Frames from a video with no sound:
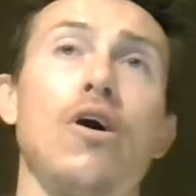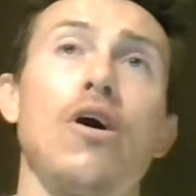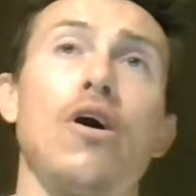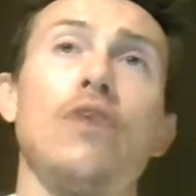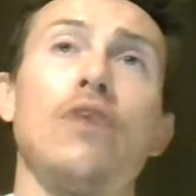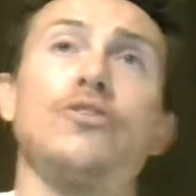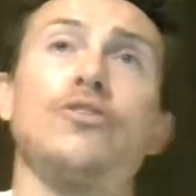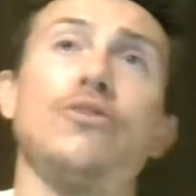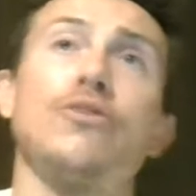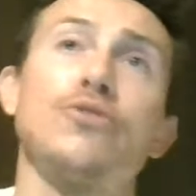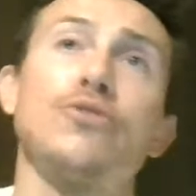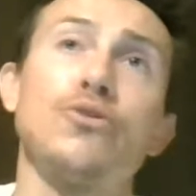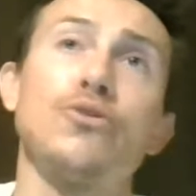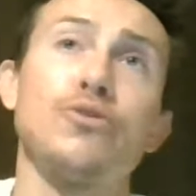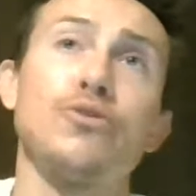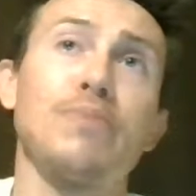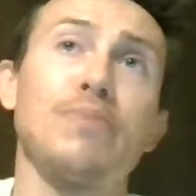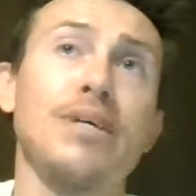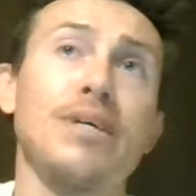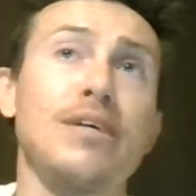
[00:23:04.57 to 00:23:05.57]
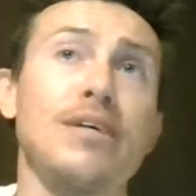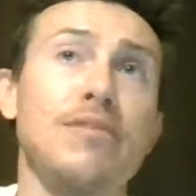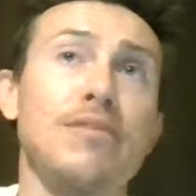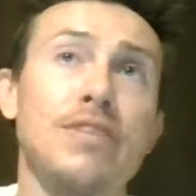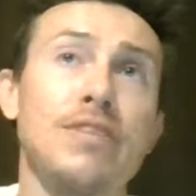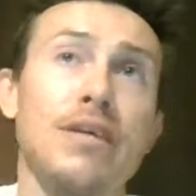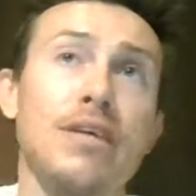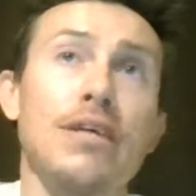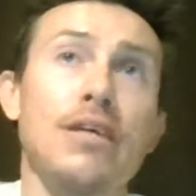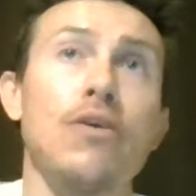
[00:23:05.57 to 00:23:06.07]
Also, too, speaking of
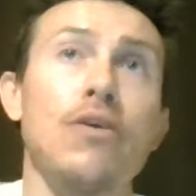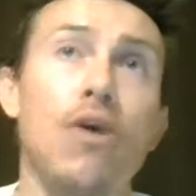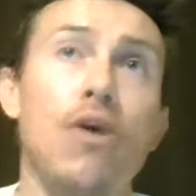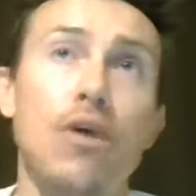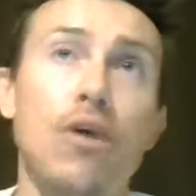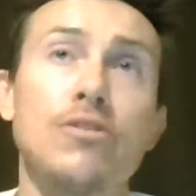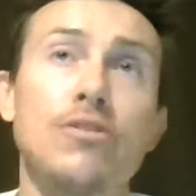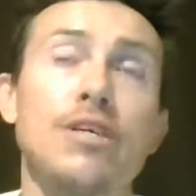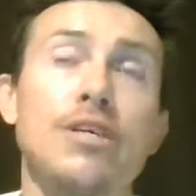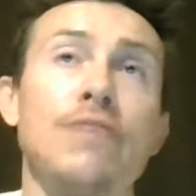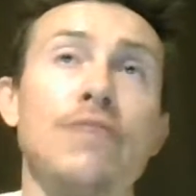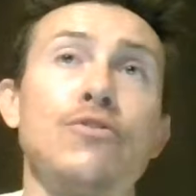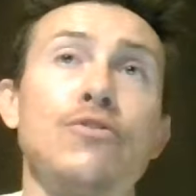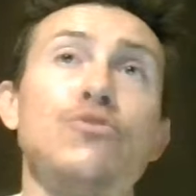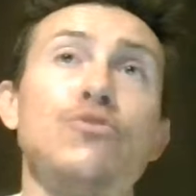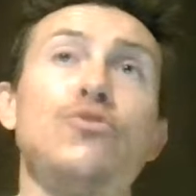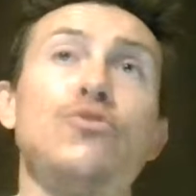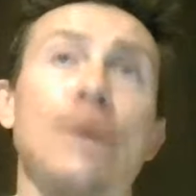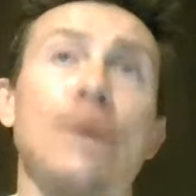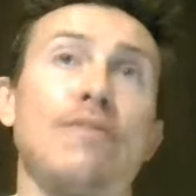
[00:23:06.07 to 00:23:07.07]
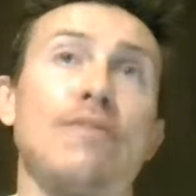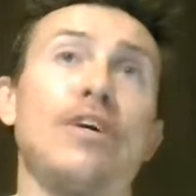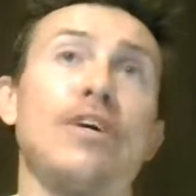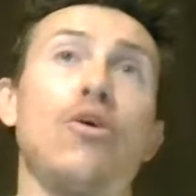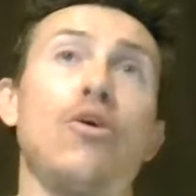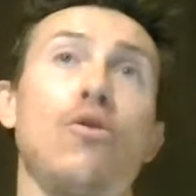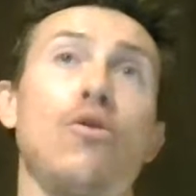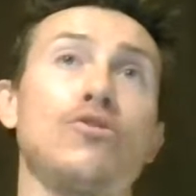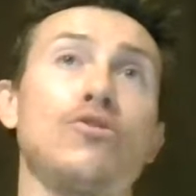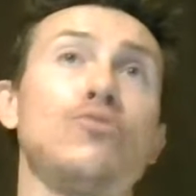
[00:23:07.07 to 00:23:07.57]
selling cars, if you do have a
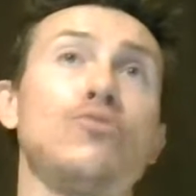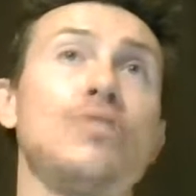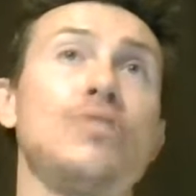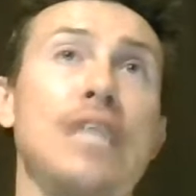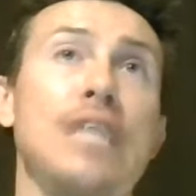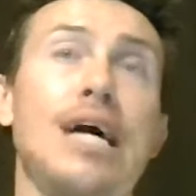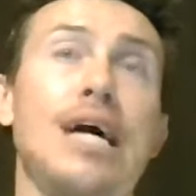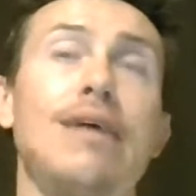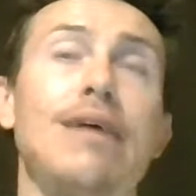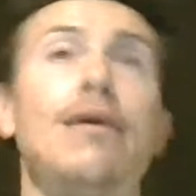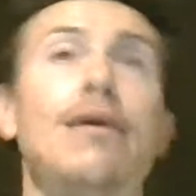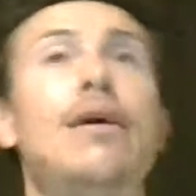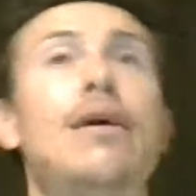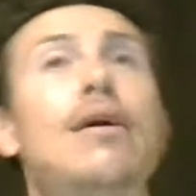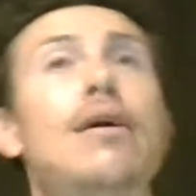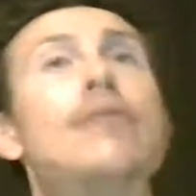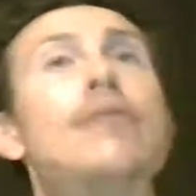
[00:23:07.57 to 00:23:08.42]
car to sell,